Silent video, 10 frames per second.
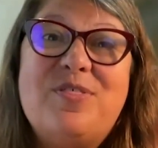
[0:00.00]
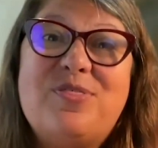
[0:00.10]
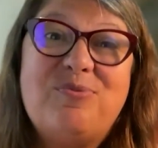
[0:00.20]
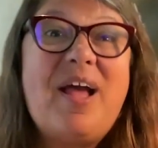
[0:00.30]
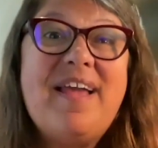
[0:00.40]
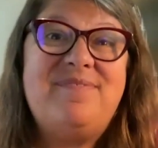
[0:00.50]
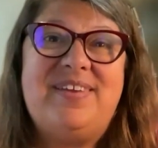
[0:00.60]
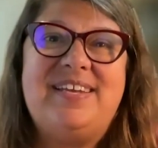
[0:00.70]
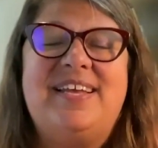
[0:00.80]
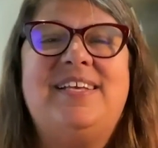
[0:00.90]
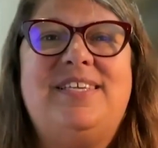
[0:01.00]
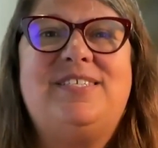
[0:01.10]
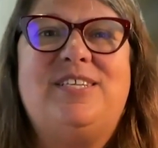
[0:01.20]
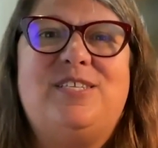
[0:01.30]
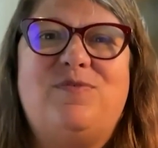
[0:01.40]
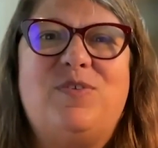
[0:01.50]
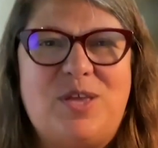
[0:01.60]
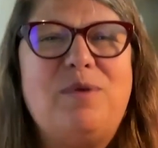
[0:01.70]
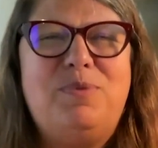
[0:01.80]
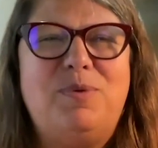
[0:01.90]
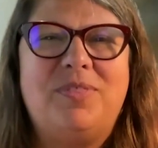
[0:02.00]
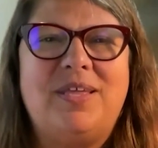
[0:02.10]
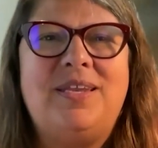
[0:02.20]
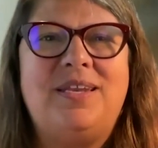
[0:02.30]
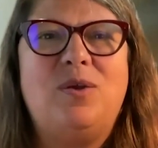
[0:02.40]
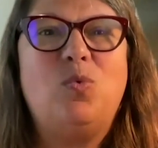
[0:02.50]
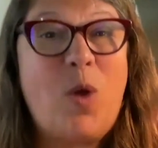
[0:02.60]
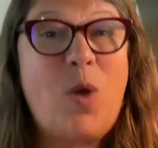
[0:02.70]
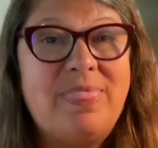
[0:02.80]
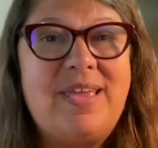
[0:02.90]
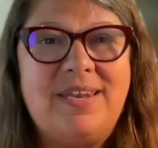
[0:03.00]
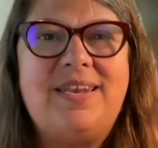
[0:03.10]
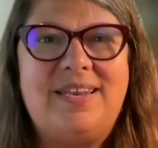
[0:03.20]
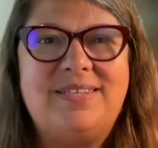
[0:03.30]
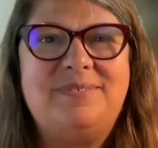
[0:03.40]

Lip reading: thriving existence for the young people that need it when they need it.